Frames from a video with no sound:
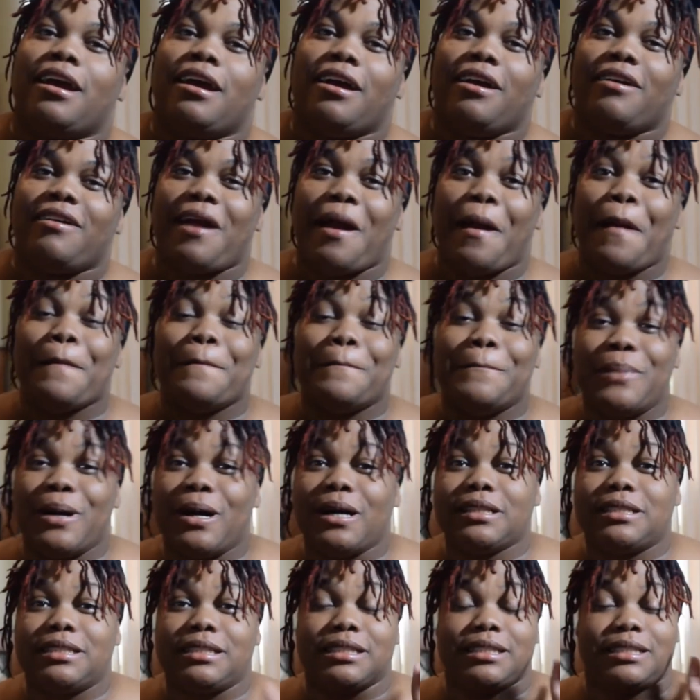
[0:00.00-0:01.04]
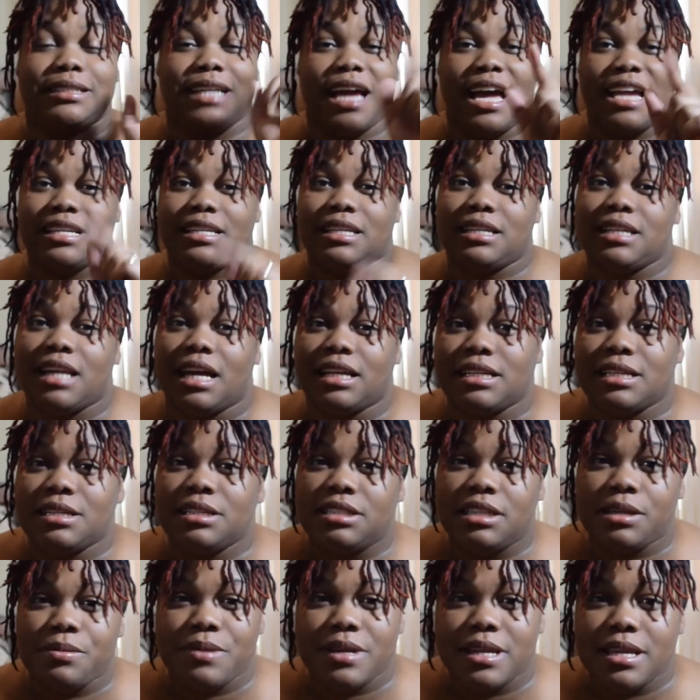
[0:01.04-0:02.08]
Right, but that did not
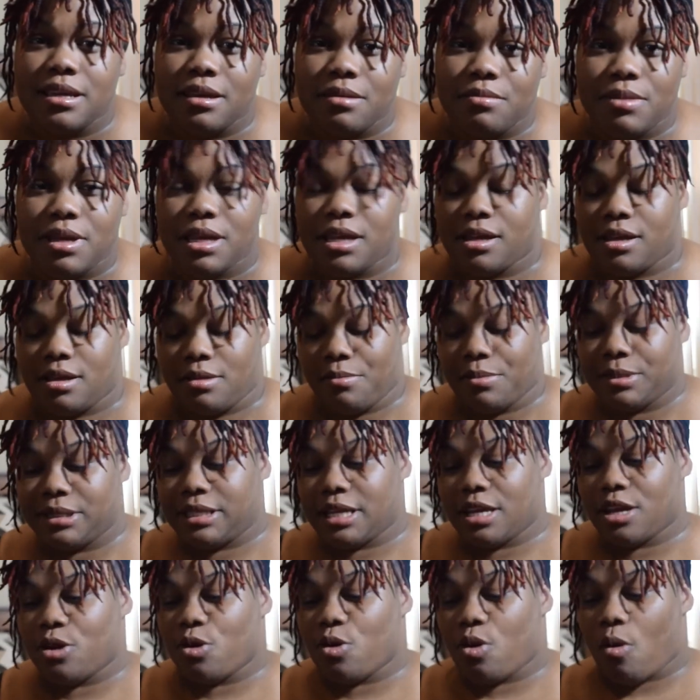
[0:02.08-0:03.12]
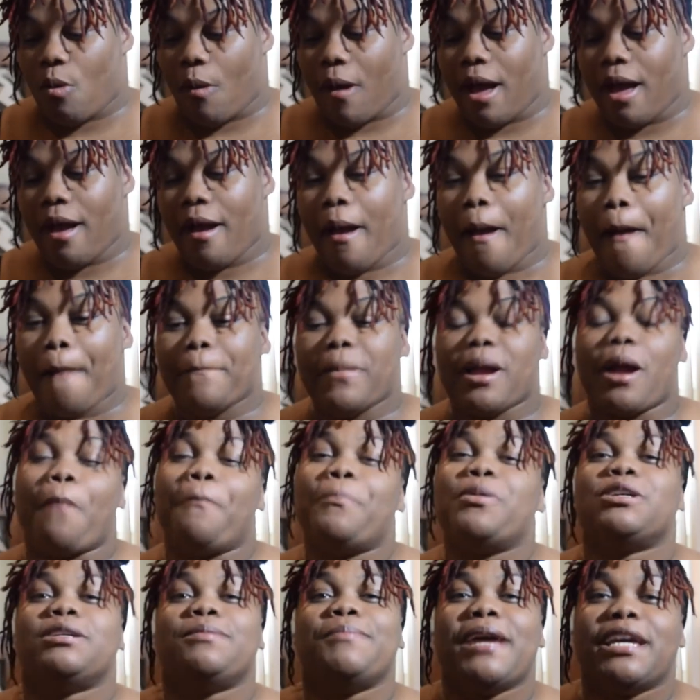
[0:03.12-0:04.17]
intimidate me. I say, you know what, I'm gonna
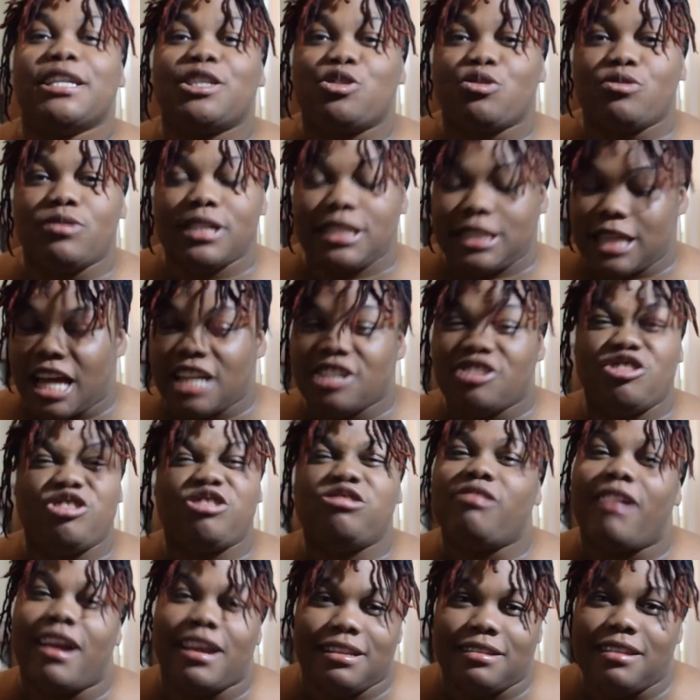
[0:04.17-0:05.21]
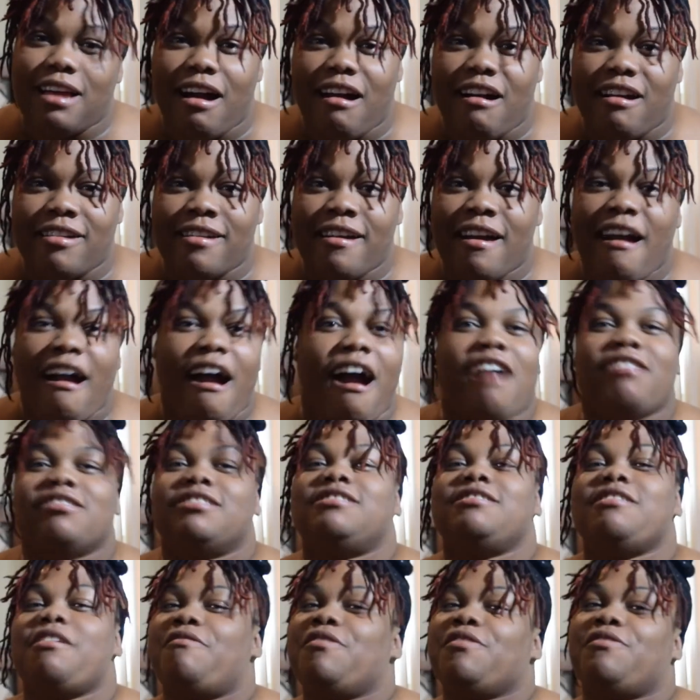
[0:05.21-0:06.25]
push me through this and try it on and
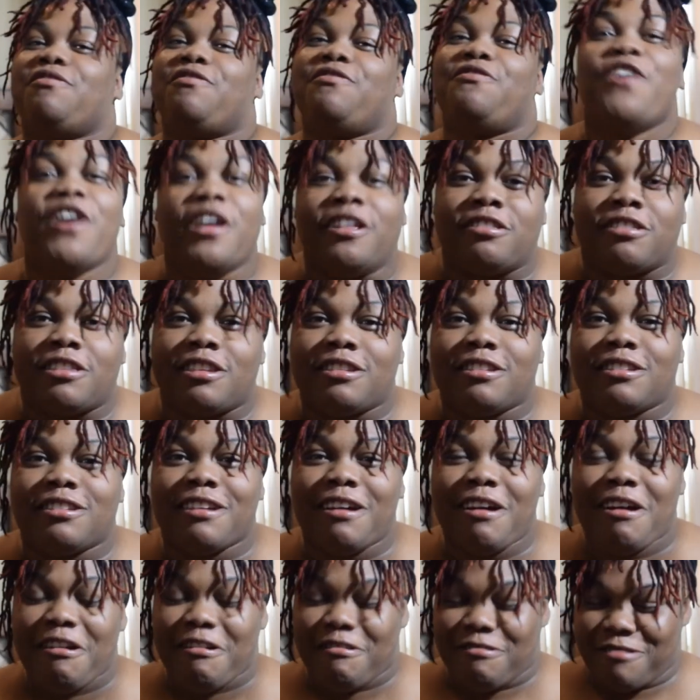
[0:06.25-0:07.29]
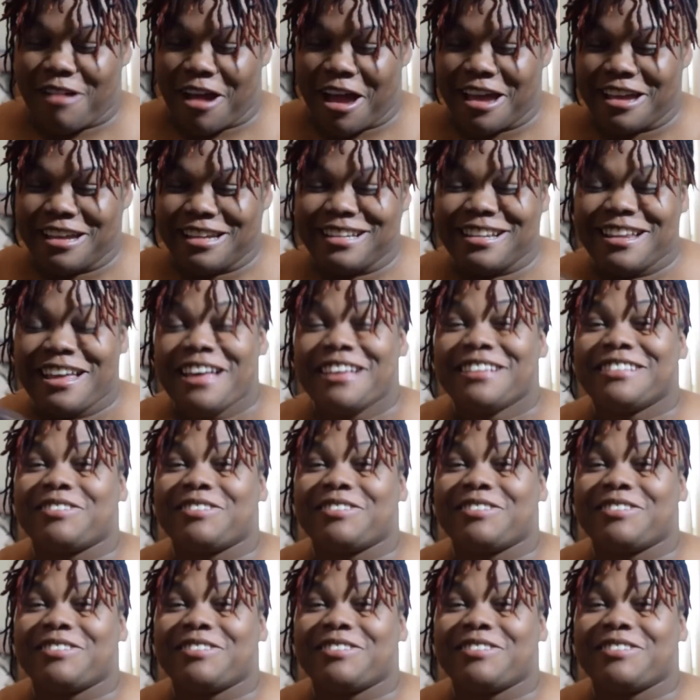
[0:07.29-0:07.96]
see if it fit, right?